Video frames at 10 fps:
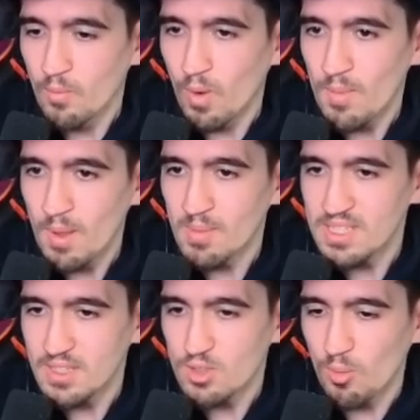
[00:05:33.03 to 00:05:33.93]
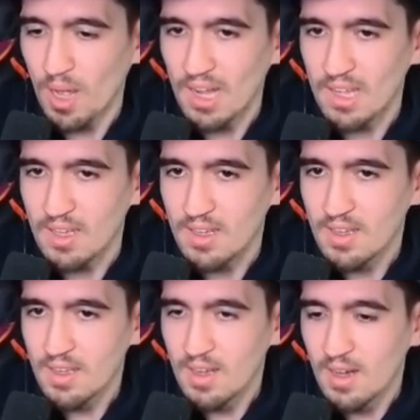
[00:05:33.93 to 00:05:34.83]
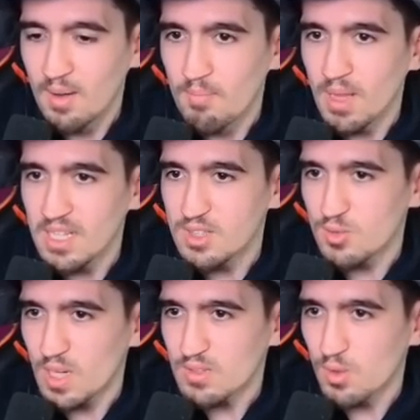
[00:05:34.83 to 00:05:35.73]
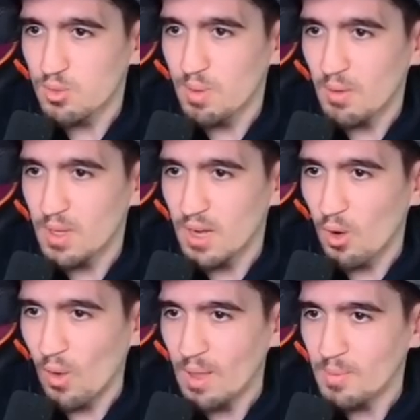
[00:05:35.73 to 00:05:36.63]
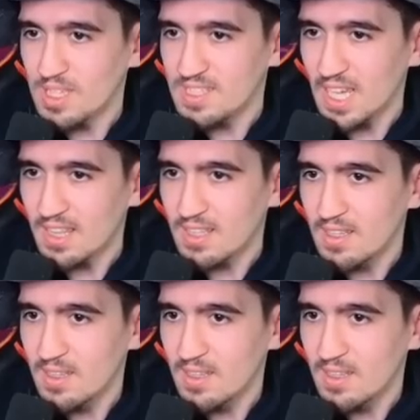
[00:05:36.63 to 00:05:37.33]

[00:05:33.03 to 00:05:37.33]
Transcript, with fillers: Why am I missing so badly? Man, it's stressful to play with a low IP set.